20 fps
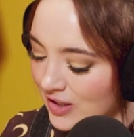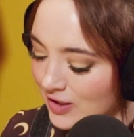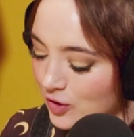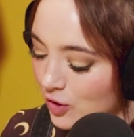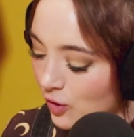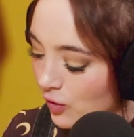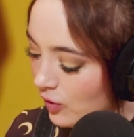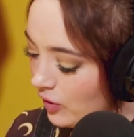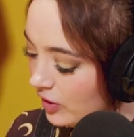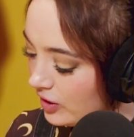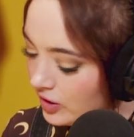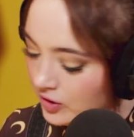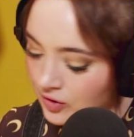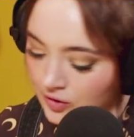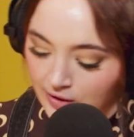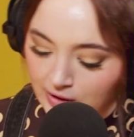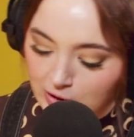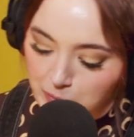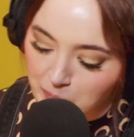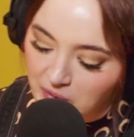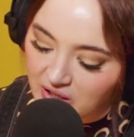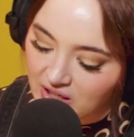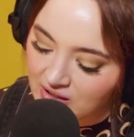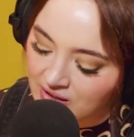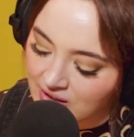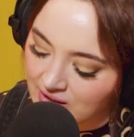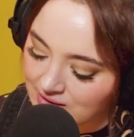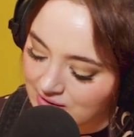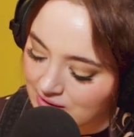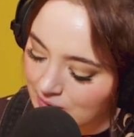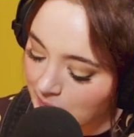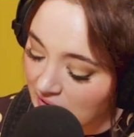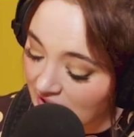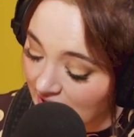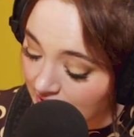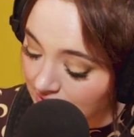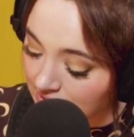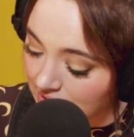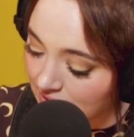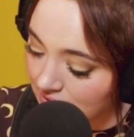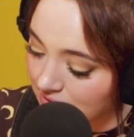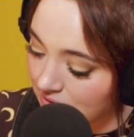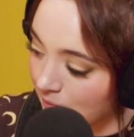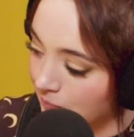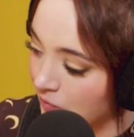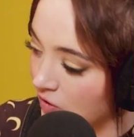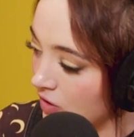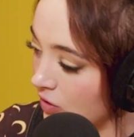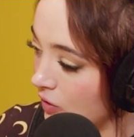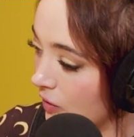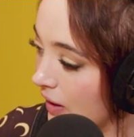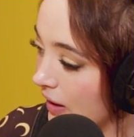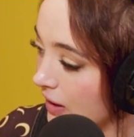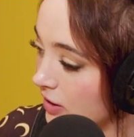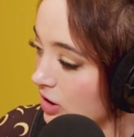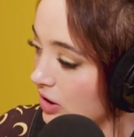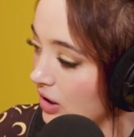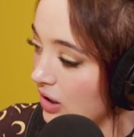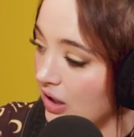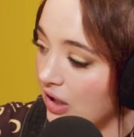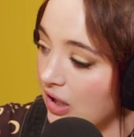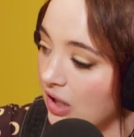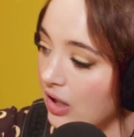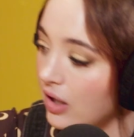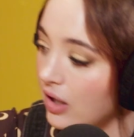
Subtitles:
So can you explain this to me? Is this something you actually eat?